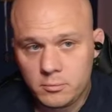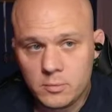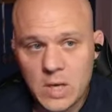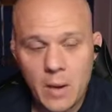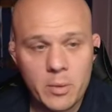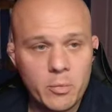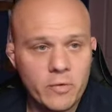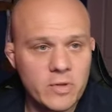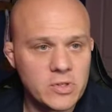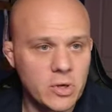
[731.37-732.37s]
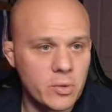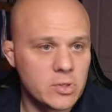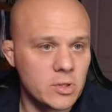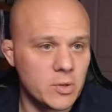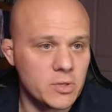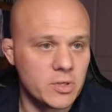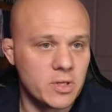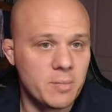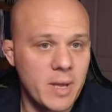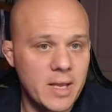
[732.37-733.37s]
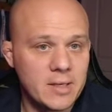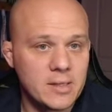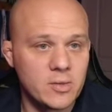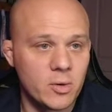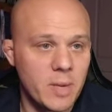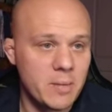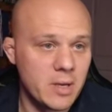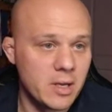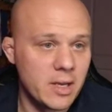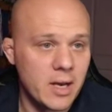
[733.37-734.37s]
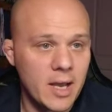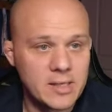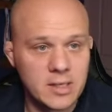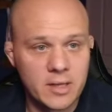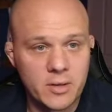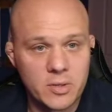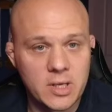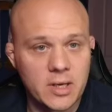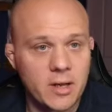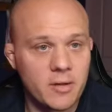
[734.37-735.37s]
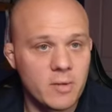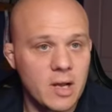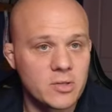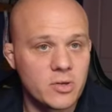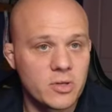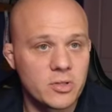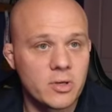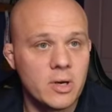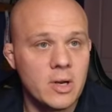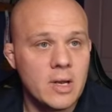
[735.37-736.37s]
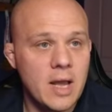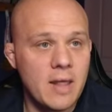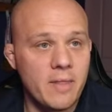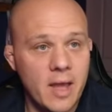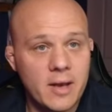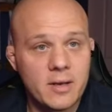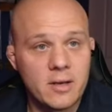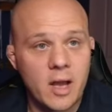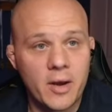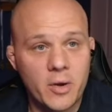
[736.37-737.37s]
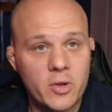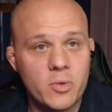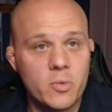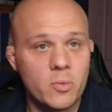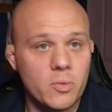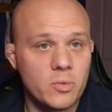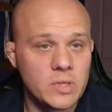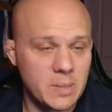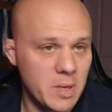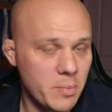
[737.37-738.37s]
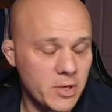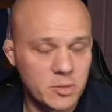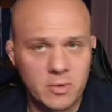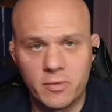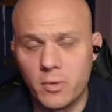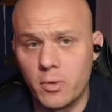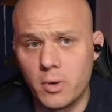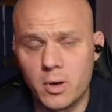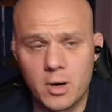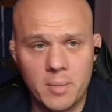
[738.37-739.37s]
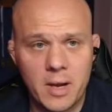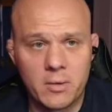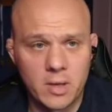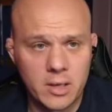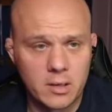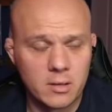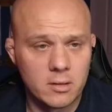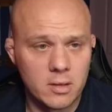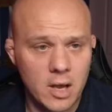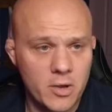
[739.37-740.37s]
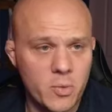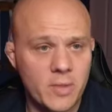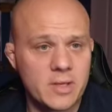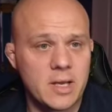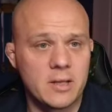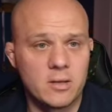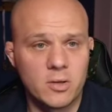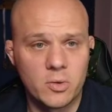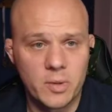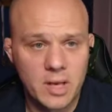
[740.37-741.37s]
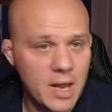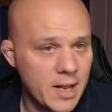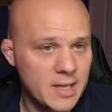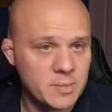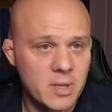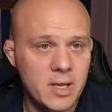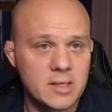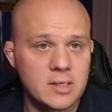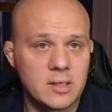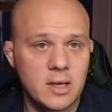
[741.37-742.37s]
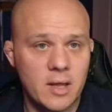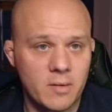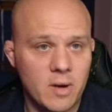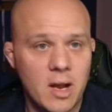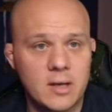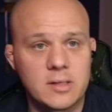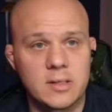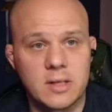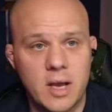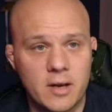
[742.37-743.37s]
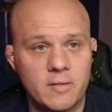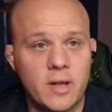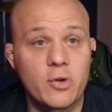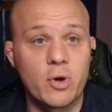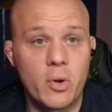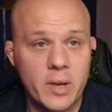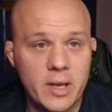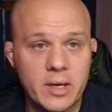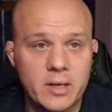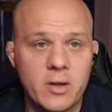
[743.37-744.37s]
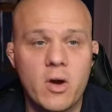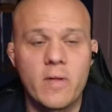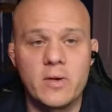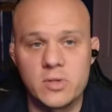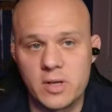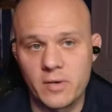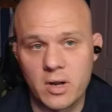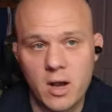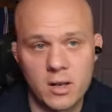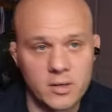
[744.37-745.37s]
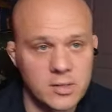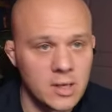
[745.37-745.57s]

I would move the zoas closer to the base, or maybe again isolate those on another rock structure. And then I know you sent me a picture before about like how you want the tank to look with a lot of SPS on the rocks and kind of like growing in and all those different colors.